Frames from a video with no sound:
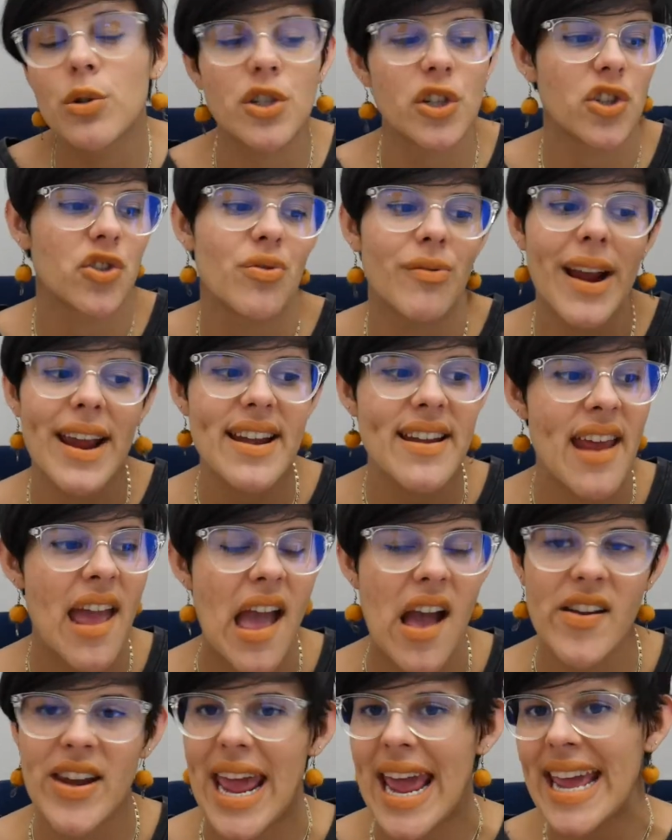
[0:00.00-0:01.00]
Just write
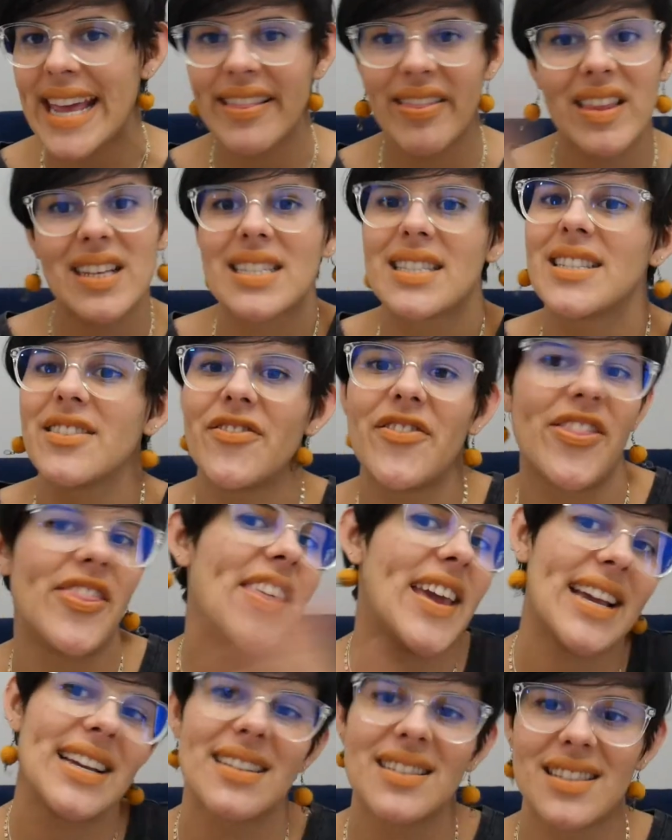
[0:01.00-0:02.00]
down a list of
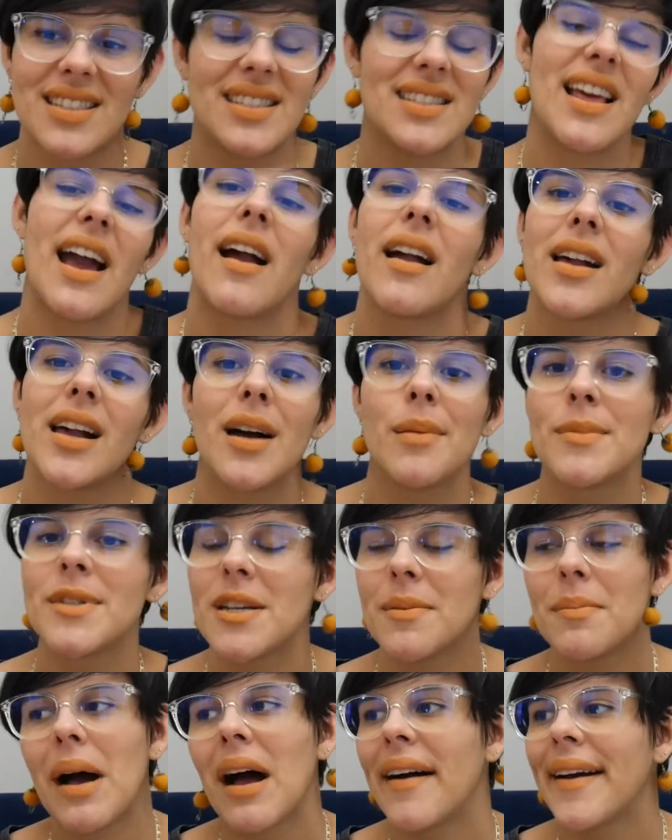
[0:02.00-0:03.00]
things that come
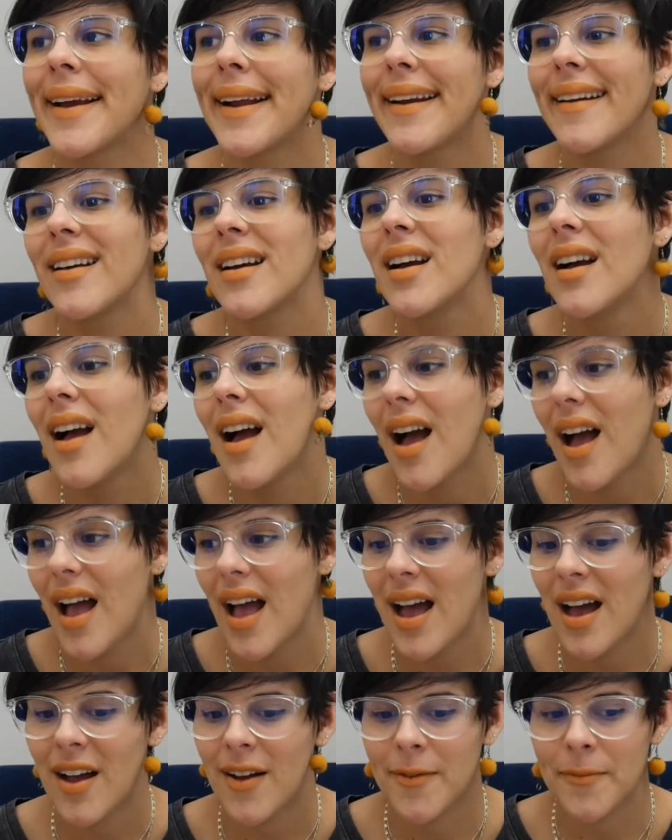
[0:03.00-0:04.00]
to mind,
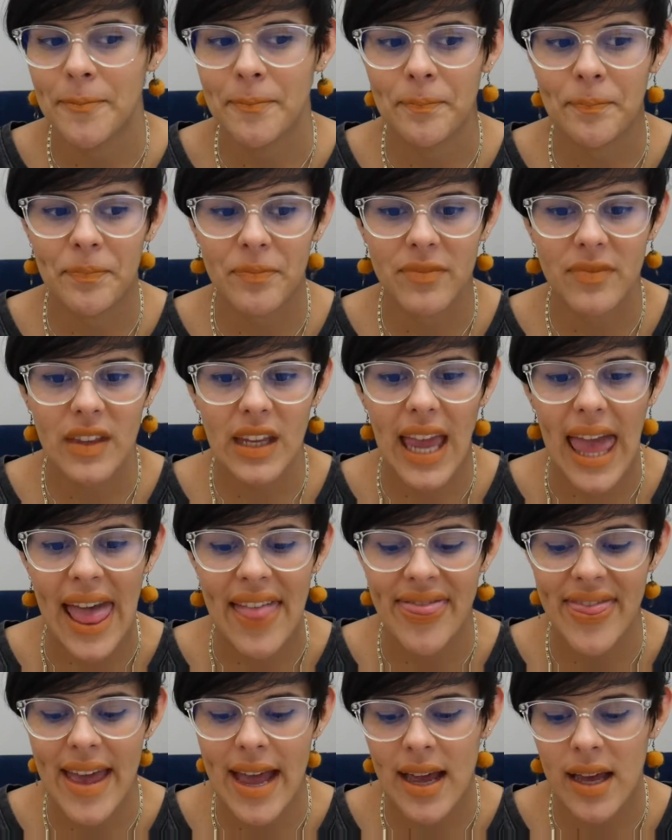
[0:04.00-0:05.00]

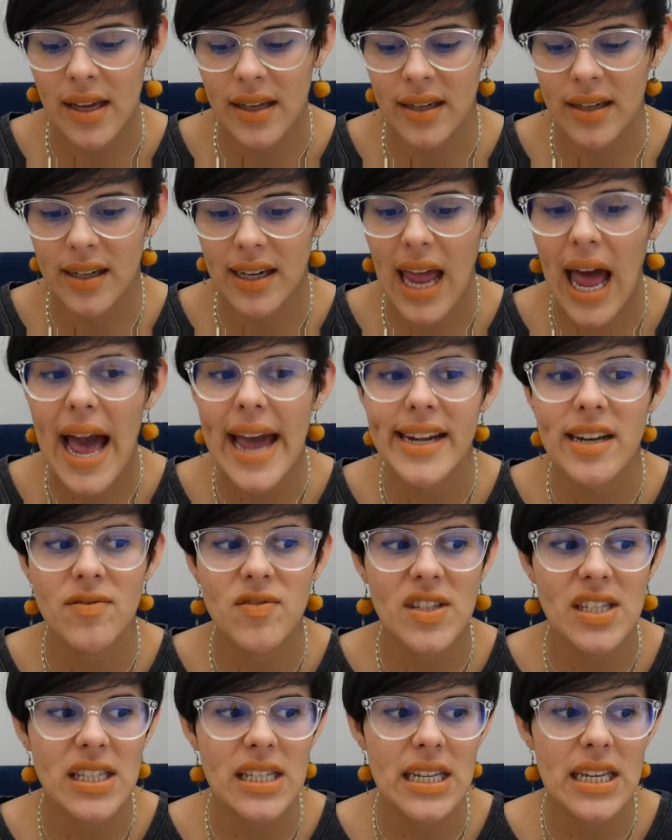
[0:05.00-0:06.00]
and then kind of
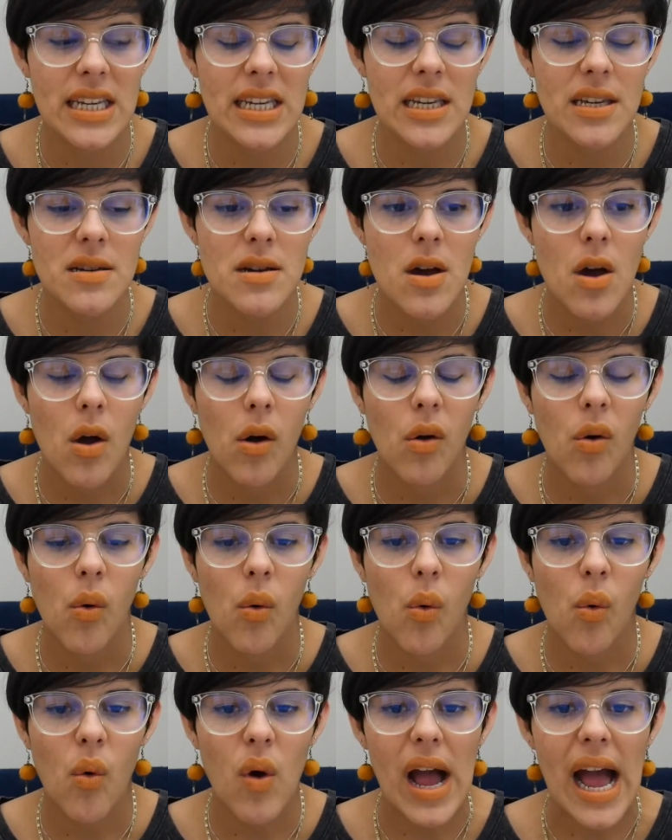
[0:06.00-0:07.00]
see
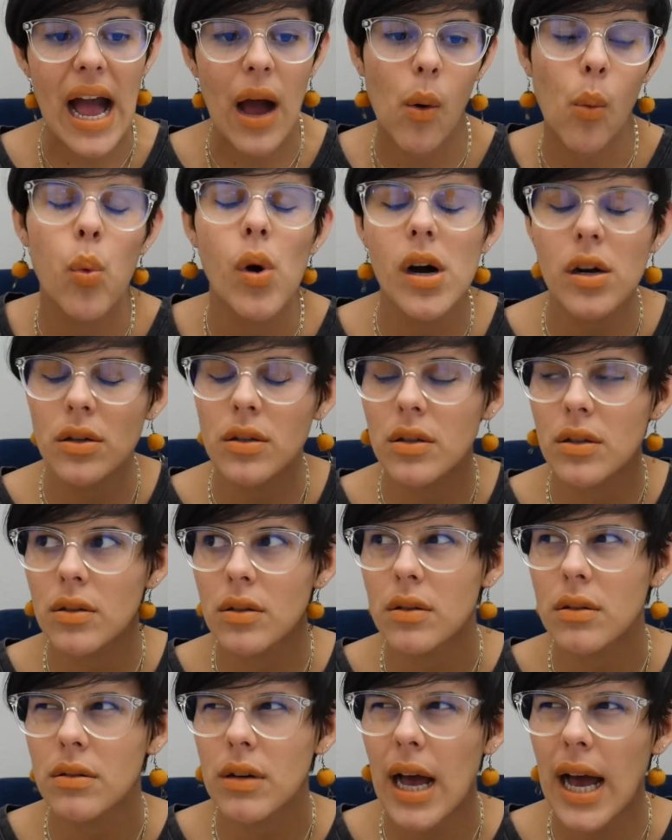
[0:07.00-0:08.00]

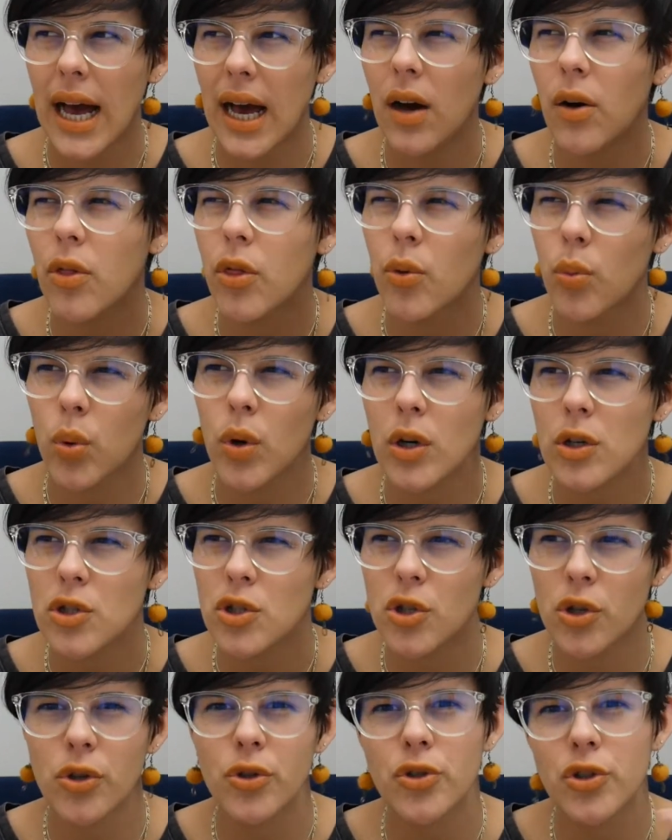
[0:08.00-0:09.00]
how the words
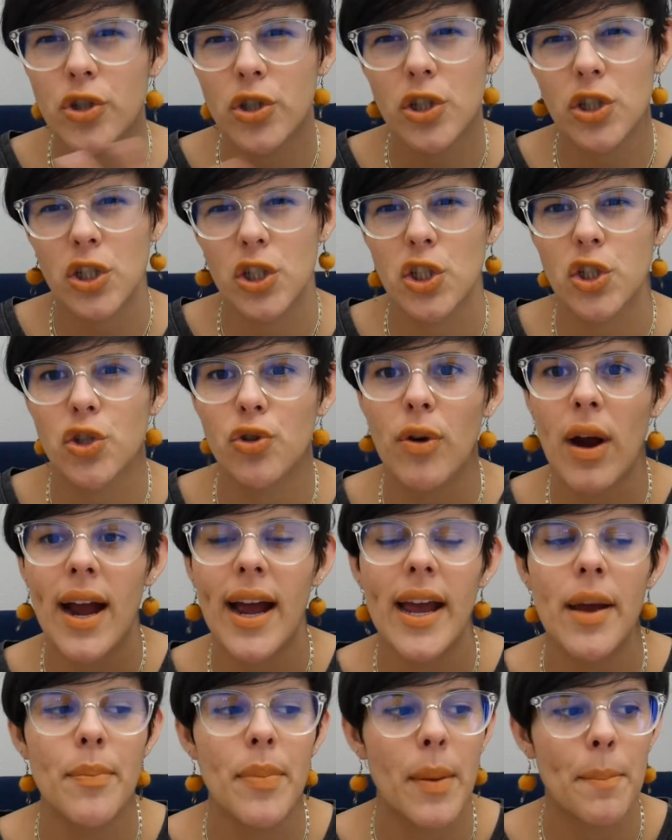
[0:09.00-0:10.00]
you use to
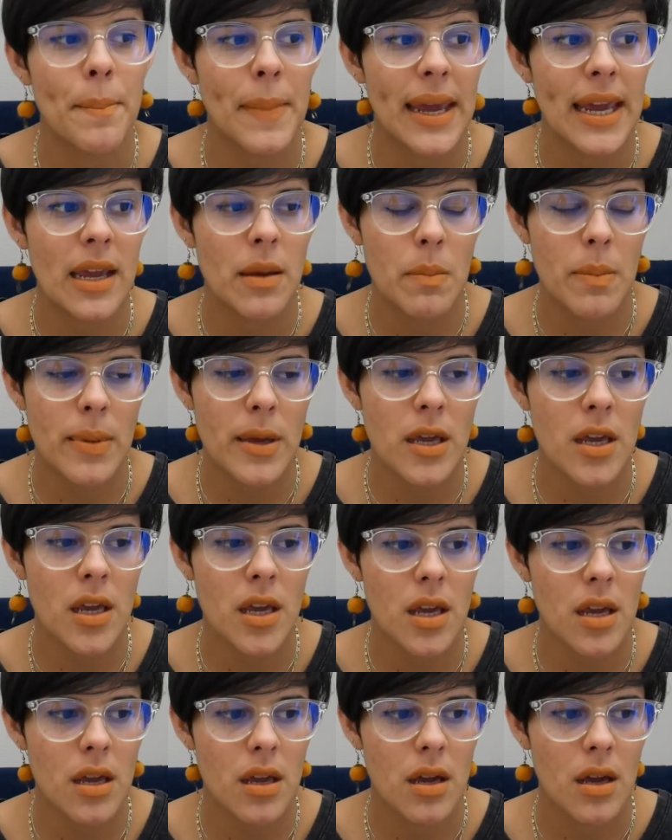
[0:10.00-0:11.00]
describe may
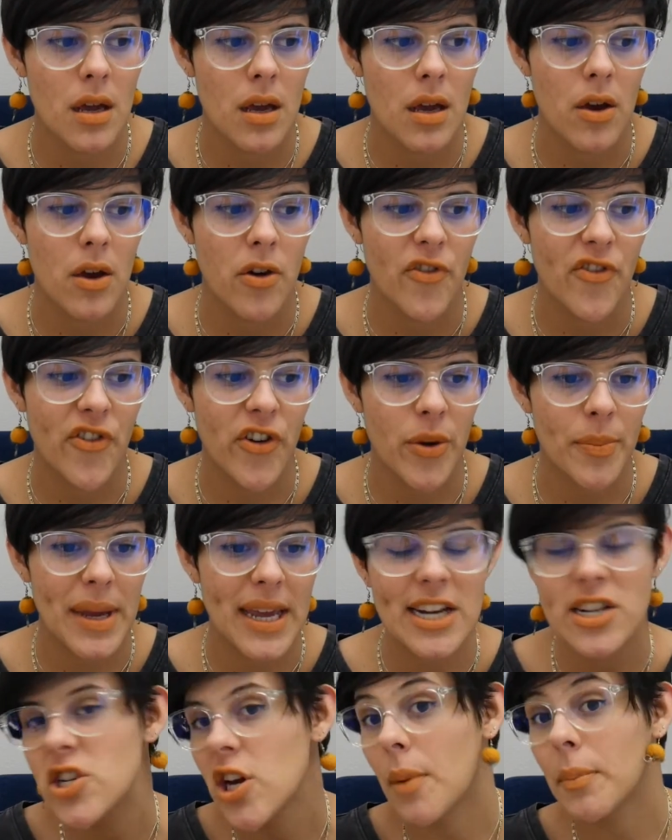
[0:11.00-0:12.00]
be from
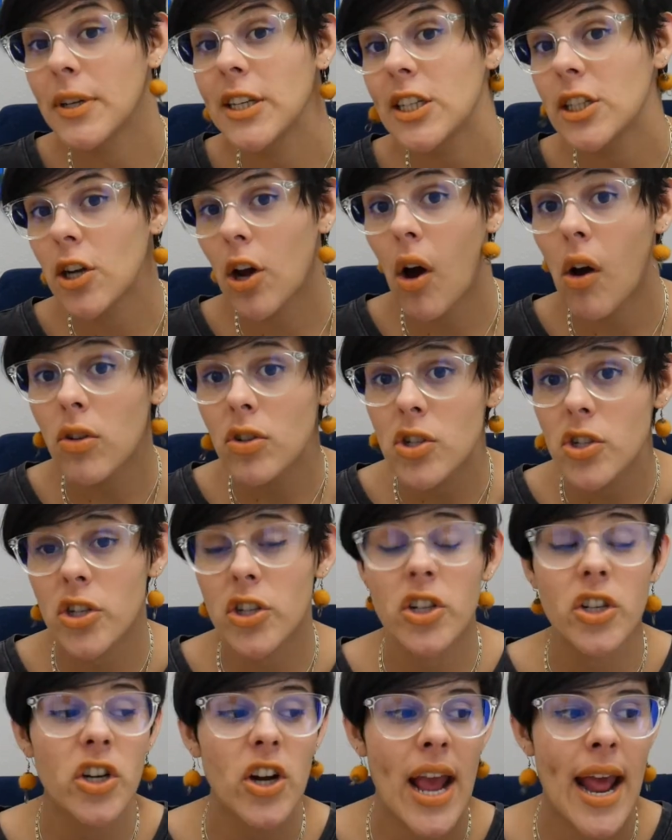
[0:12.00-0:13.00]
a dominant
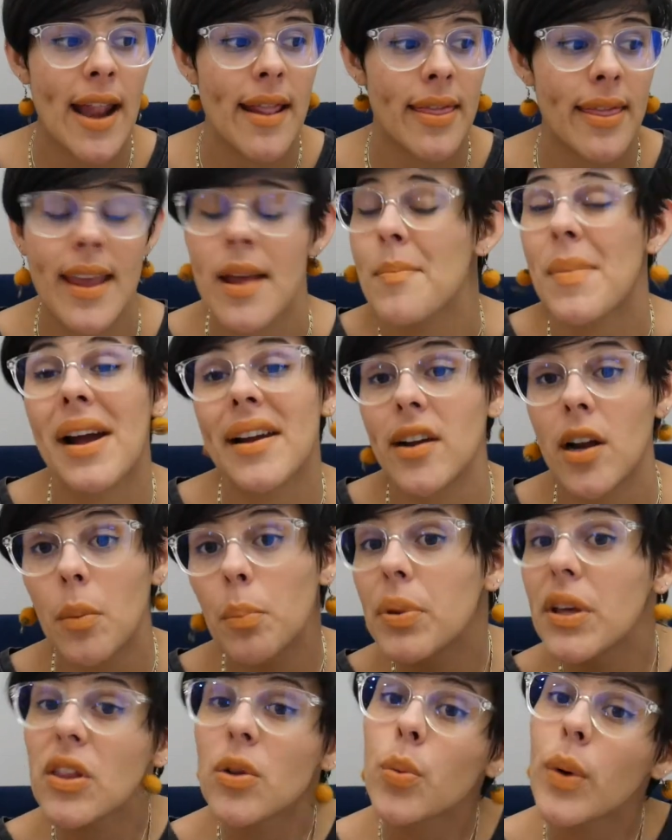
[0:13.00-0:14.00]
culture, and they might not
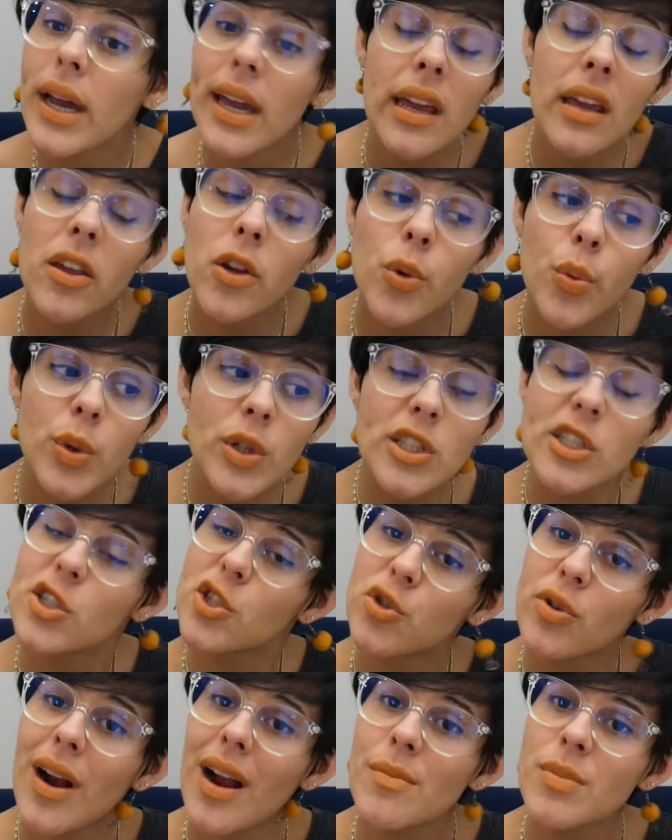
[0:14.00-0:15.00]
be the way you would
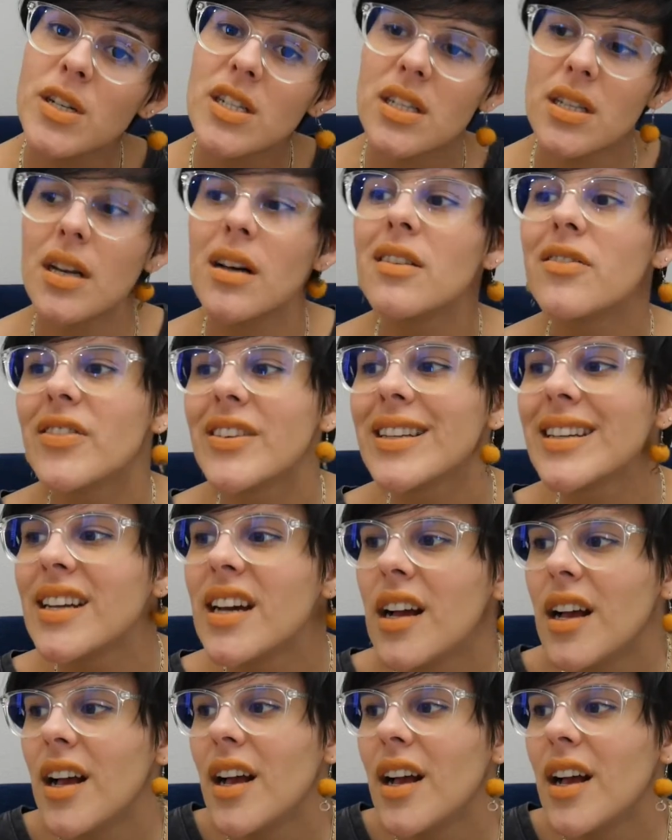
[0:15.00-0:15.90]
describe yourself, and